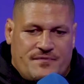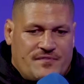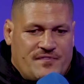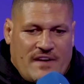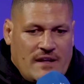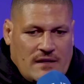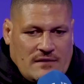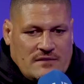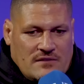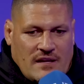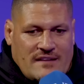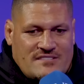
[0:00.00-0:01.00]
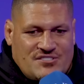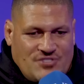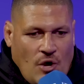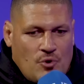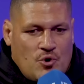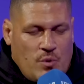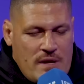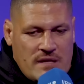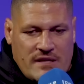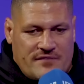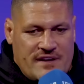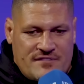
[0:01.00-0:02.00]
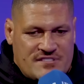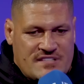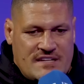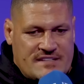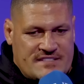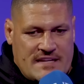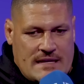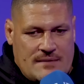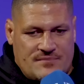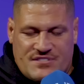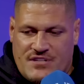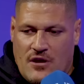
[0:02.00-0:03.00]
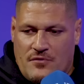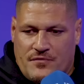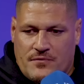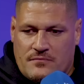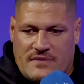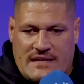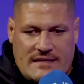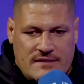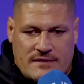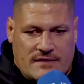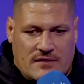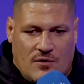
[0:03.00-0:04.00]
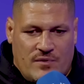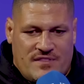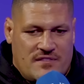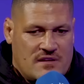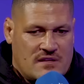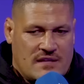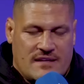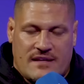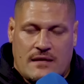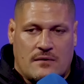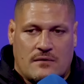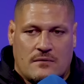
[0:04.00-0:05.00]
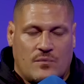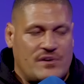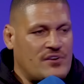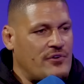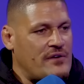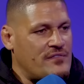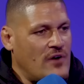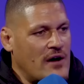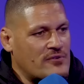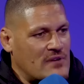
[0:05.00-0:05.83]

felt like so quickly. I've never seen a team just go from killing it. Like, we're thinking that they're going to win a grand final